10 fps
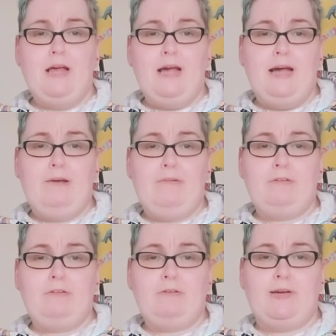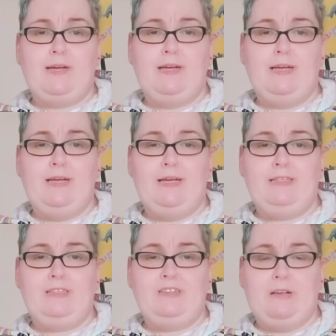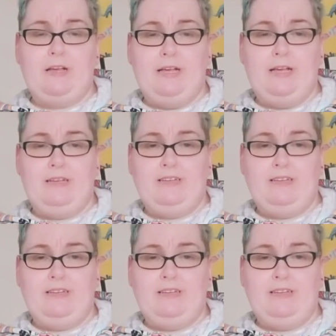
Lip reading: it was quite easy